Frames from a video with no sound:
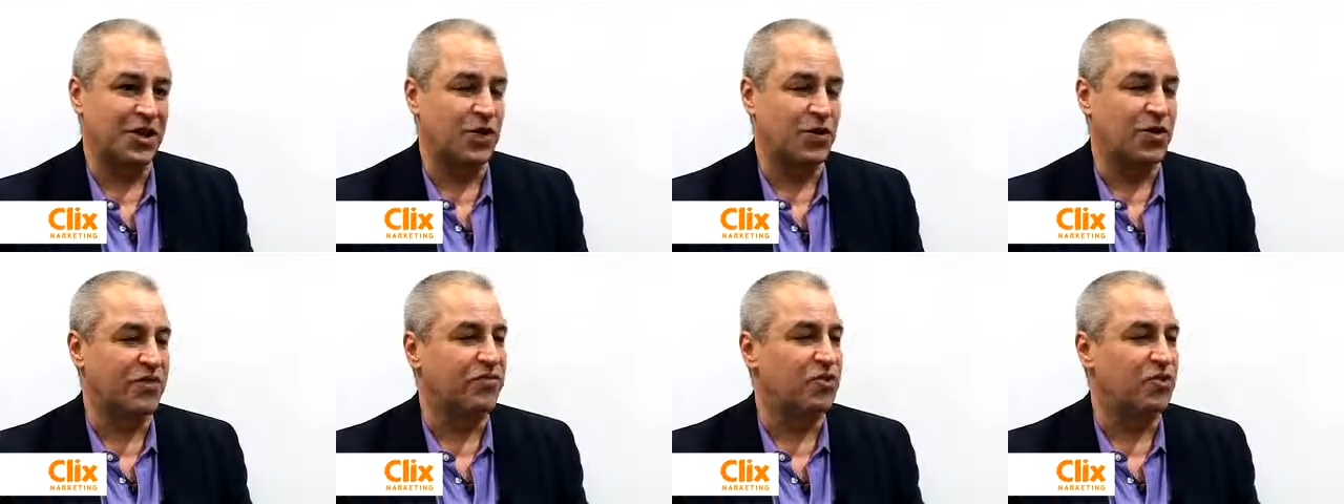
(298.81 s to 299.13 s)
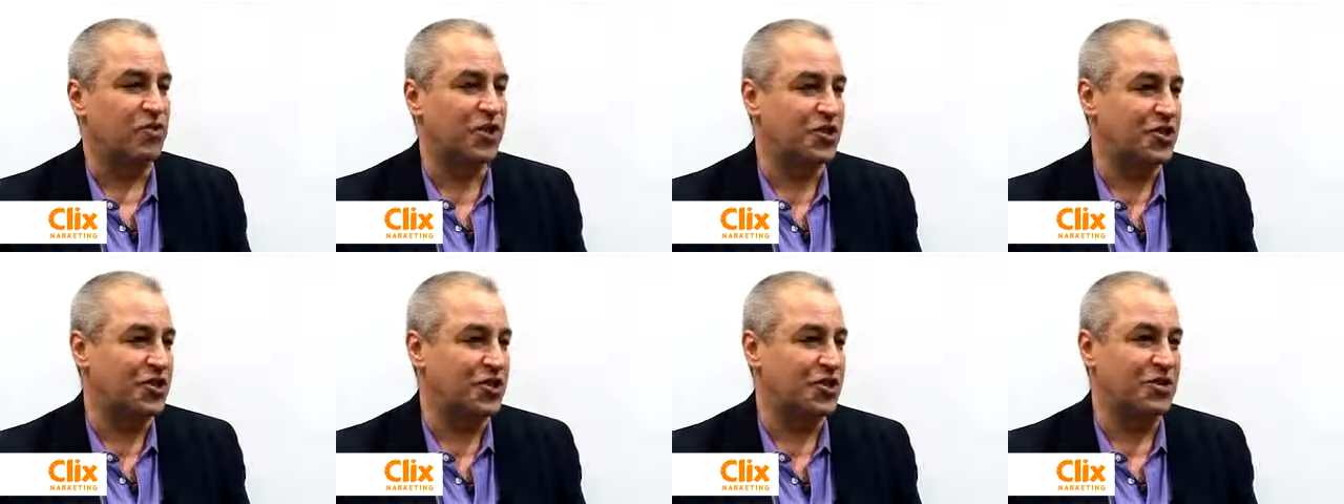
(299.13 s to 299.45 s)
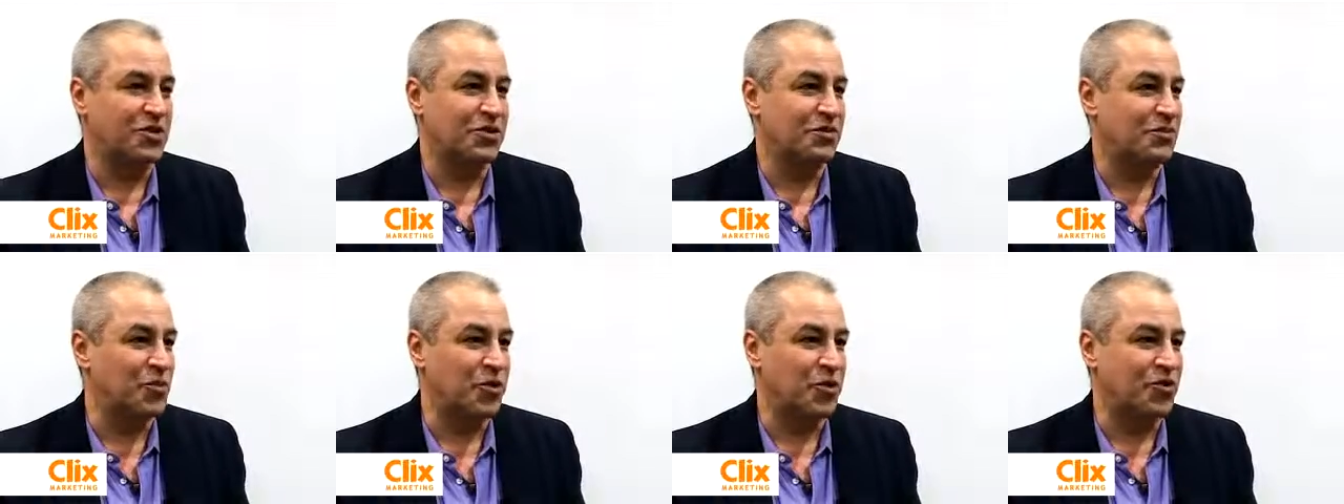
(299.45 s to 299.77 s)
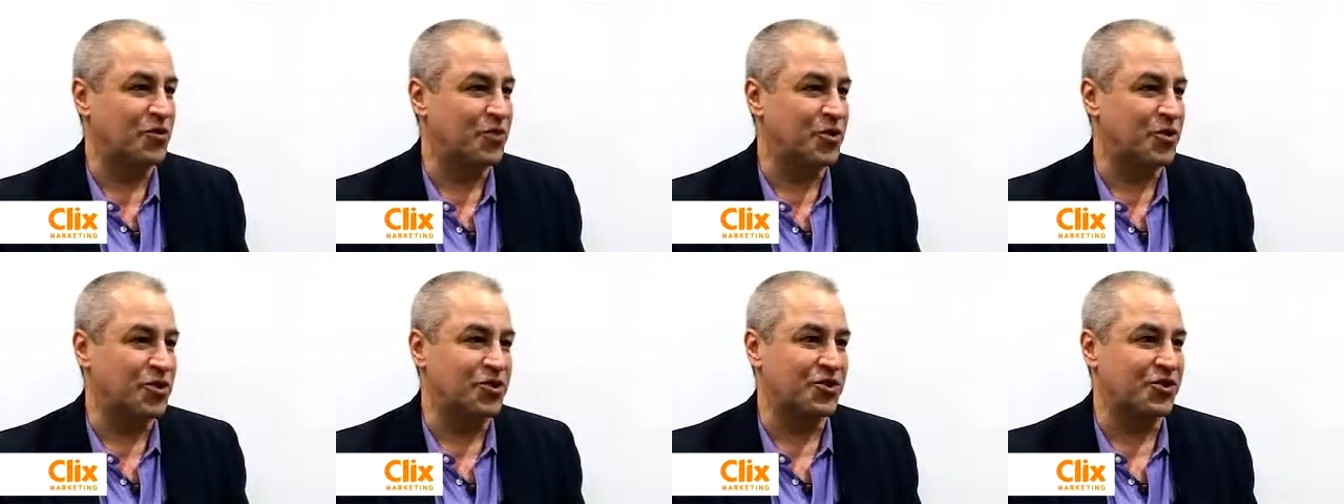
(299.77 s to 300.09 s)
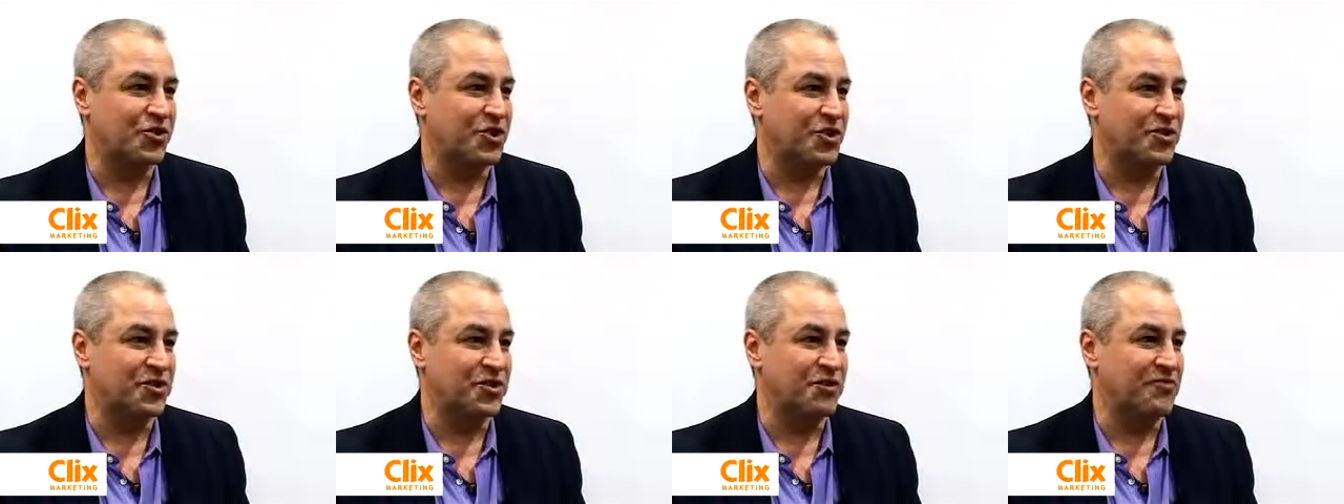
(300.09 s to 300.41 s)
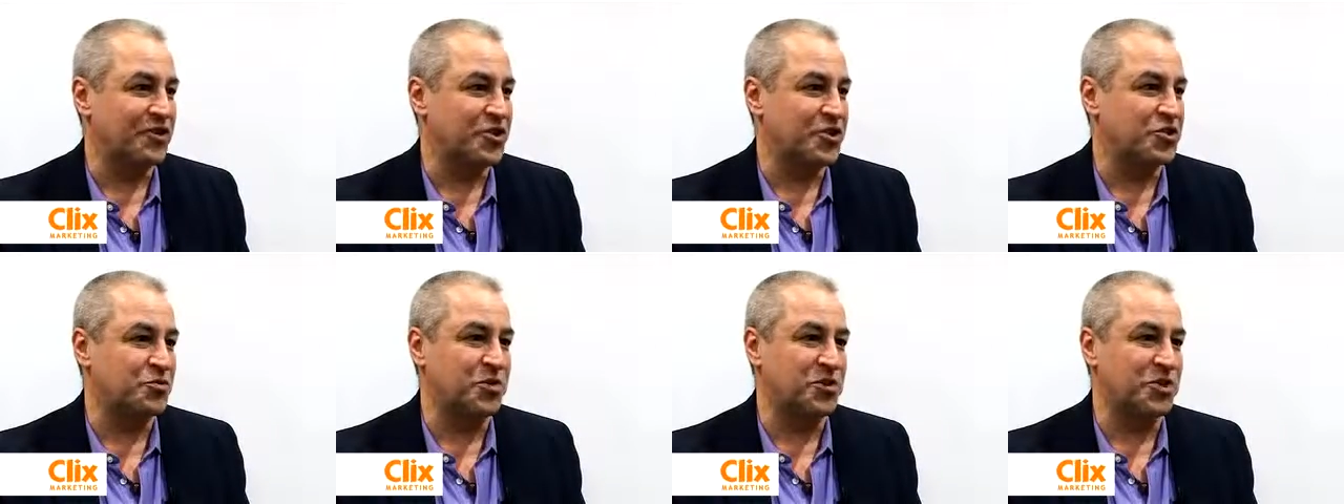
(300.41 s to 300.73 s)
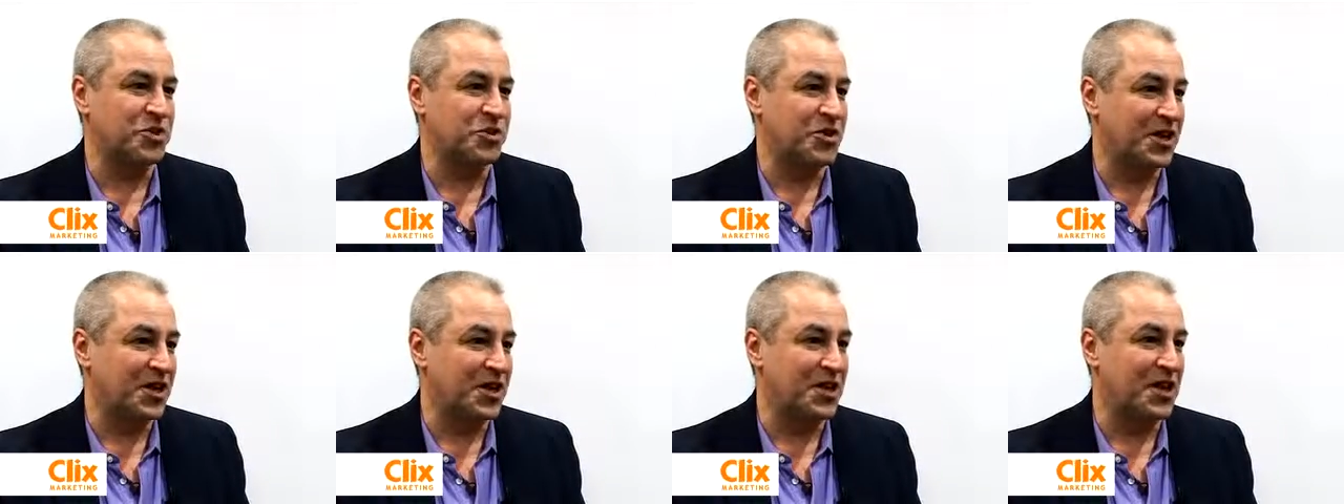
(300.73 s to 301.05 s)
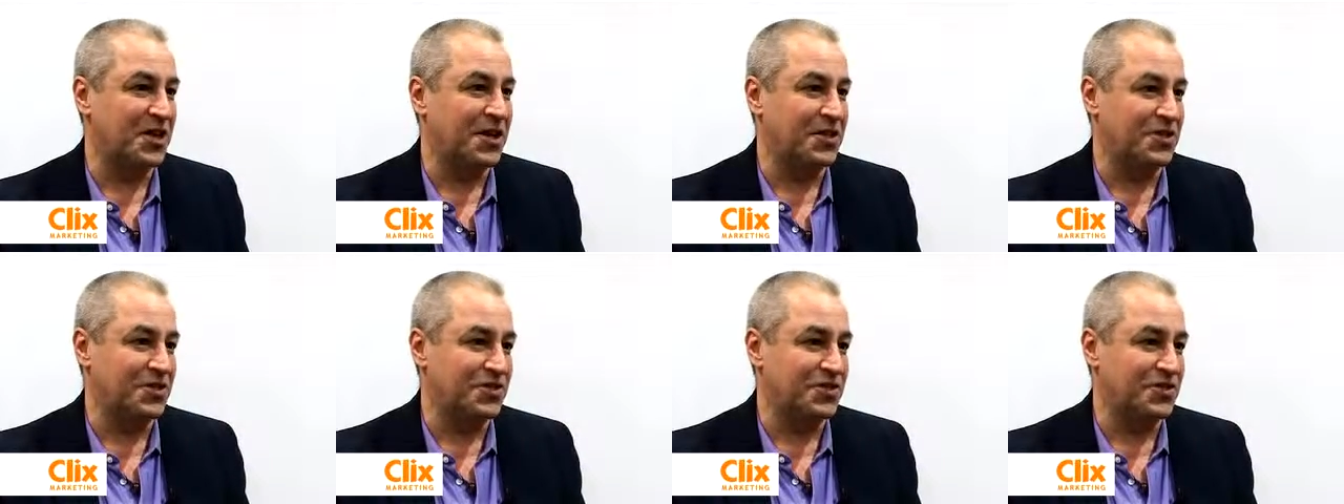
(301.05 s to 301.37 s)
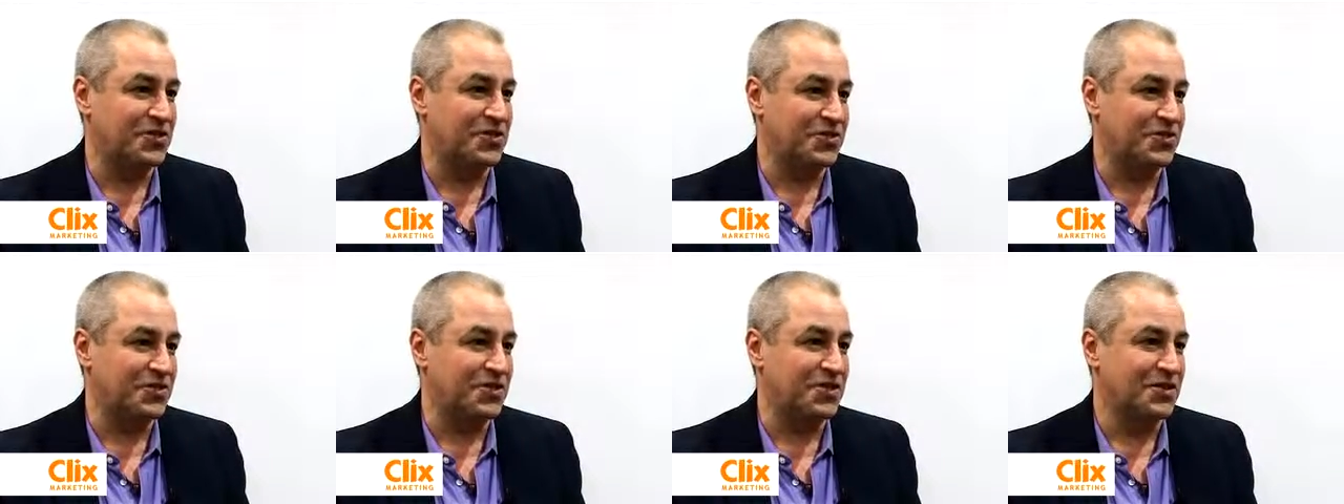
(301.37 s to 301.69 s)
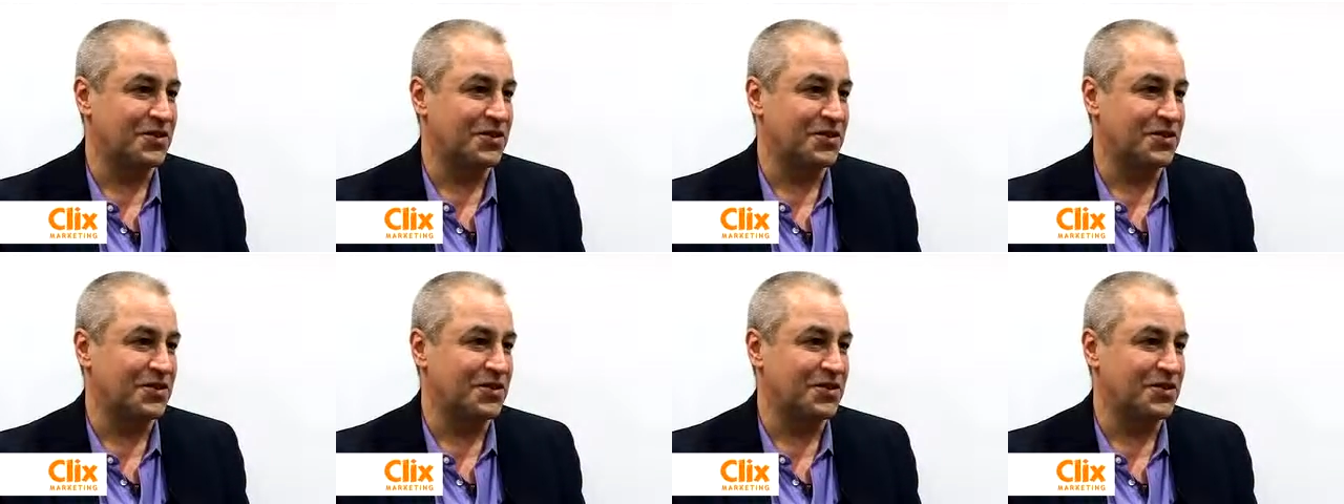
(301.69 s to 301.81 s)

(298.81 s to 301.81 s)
you have no idea what the return on the investment in that ad is.